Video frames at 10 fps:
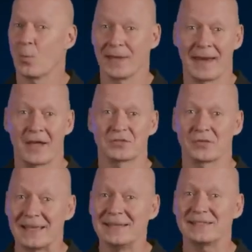we announced
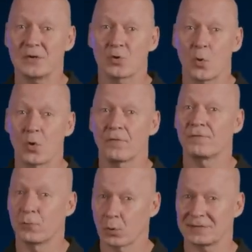our Intel Core
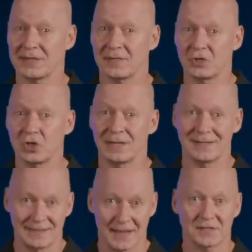14th
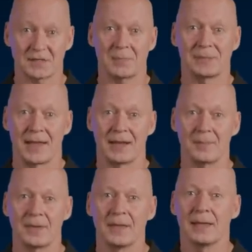Gen desktop
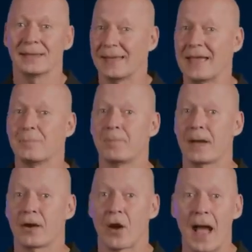lineup, led
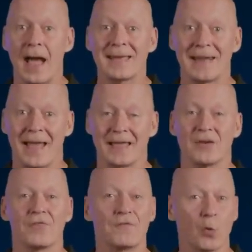by our
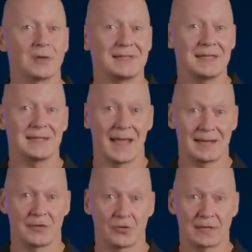i9
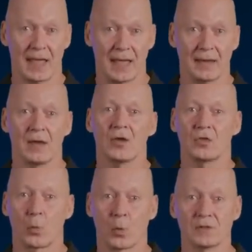14900K,
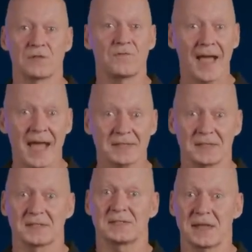the world's
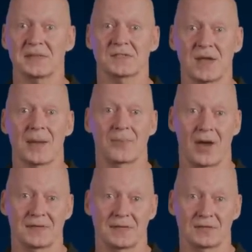fastest desktop
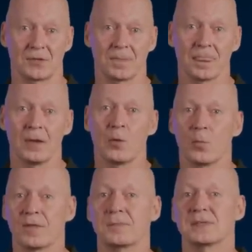processor,
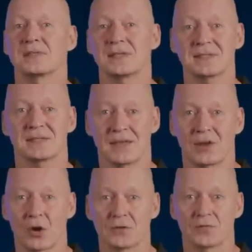with up to 6
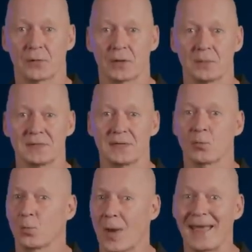gigahertz frequency
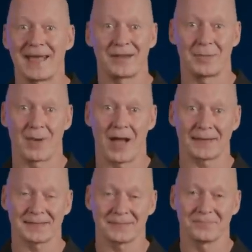right out of the
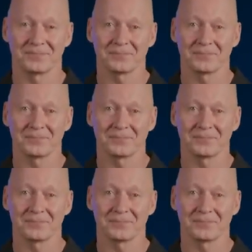box.